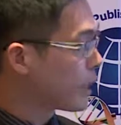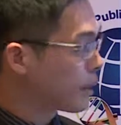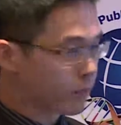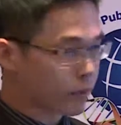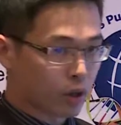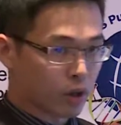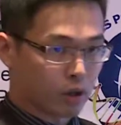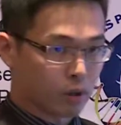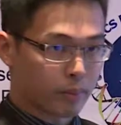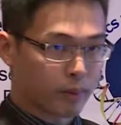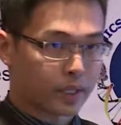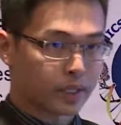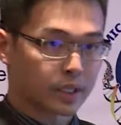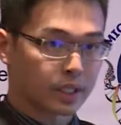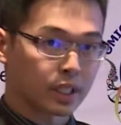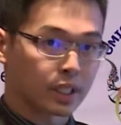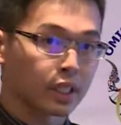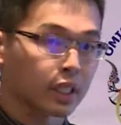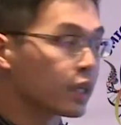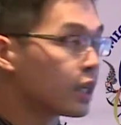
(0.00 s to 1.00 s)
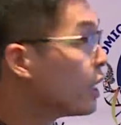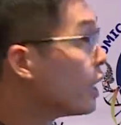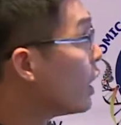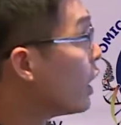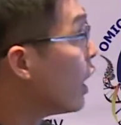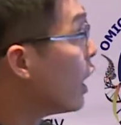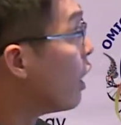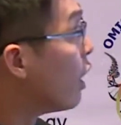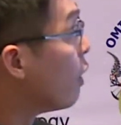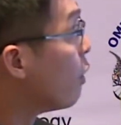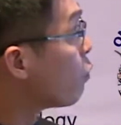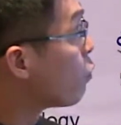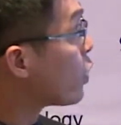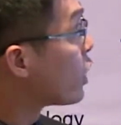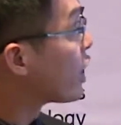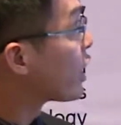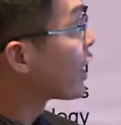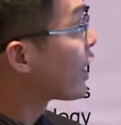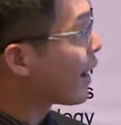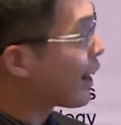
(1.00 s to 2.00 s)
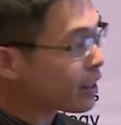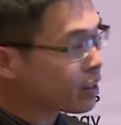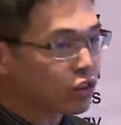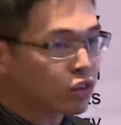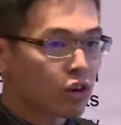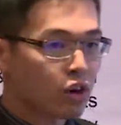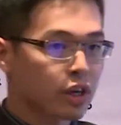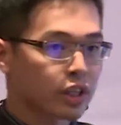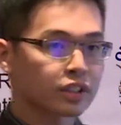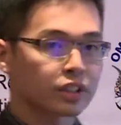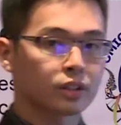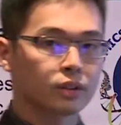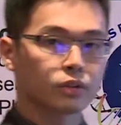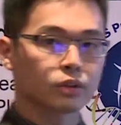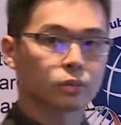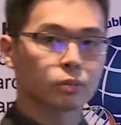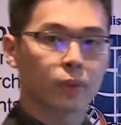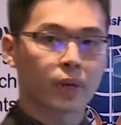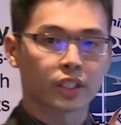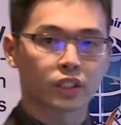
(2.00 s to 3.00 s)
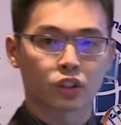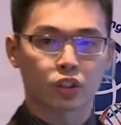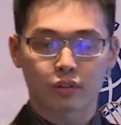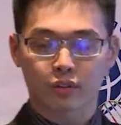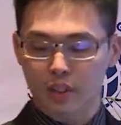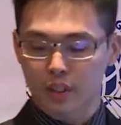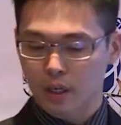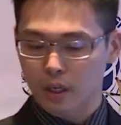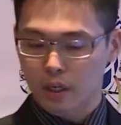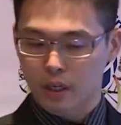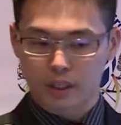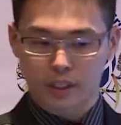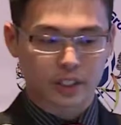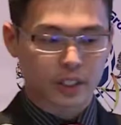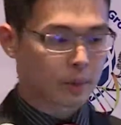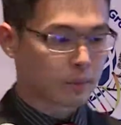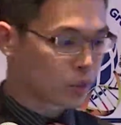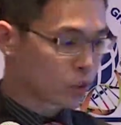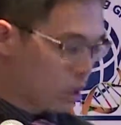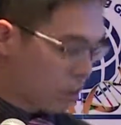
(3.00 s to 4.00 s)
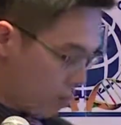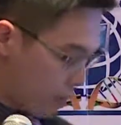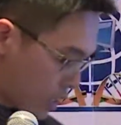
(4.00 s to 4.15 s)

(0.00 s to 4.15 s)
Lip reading: Gipco basically, and we characterize them based on the stem cell